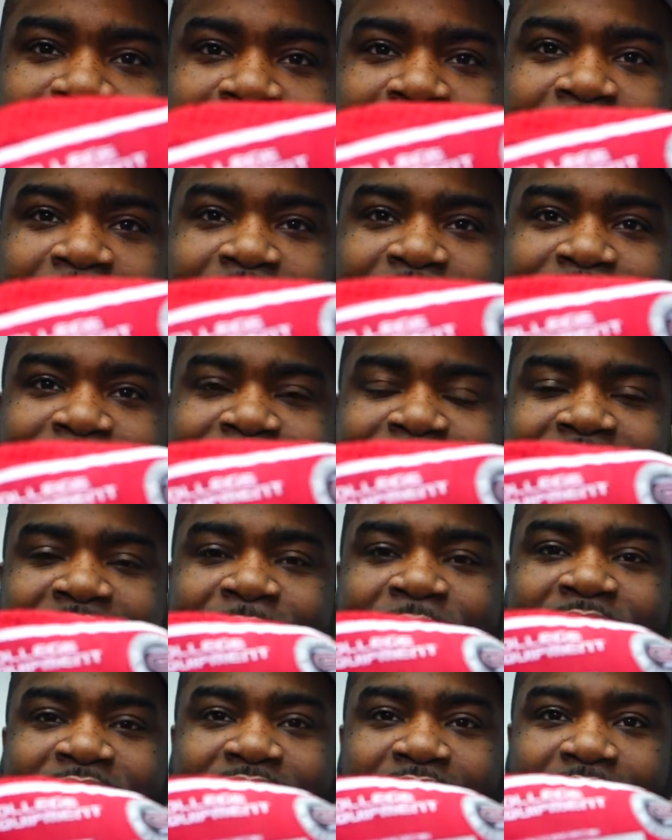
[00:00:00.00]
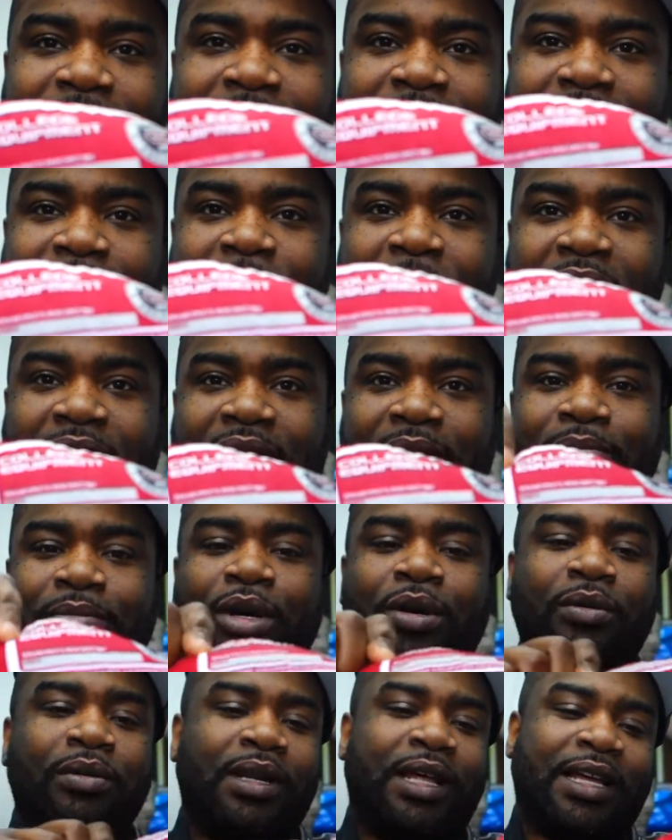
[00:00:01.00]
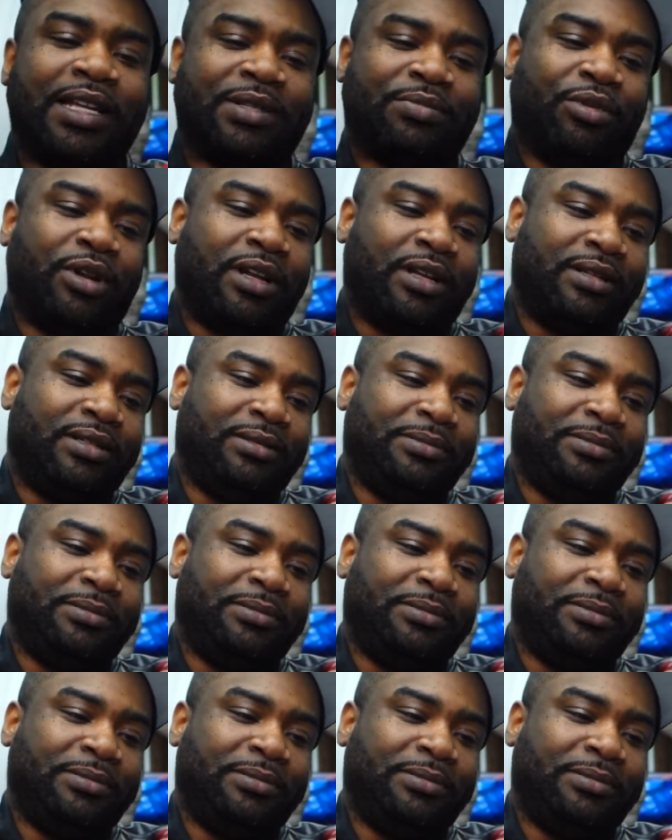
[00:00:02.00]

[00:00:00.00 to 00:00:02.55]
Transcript: Coliseum is out here making bootlegs, bruh.